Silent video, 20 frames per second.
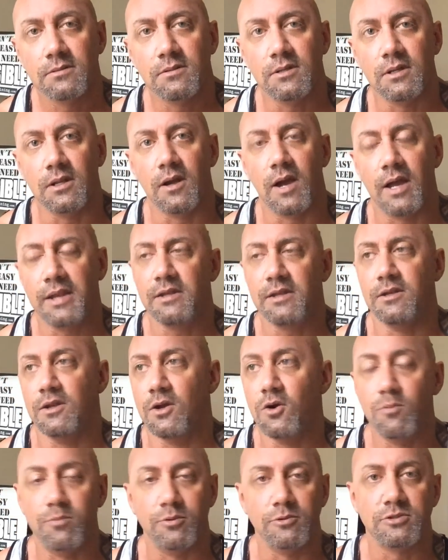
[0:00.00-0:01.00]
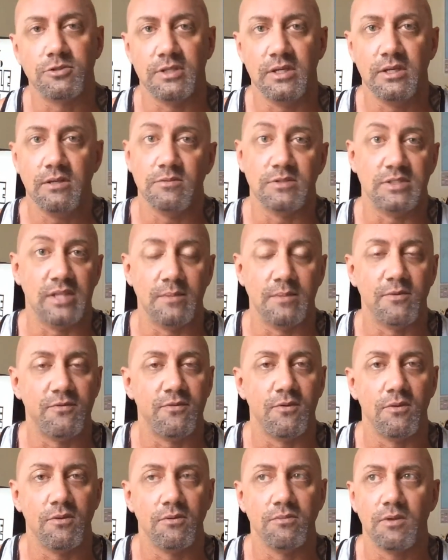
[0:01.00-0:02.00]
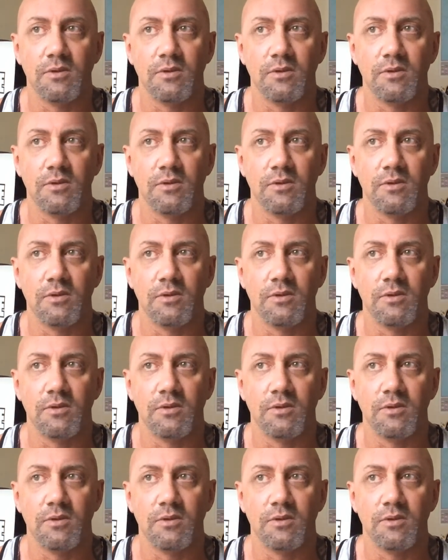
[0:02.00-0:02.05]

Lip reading: I didn't know Bruce Lee. He was dead before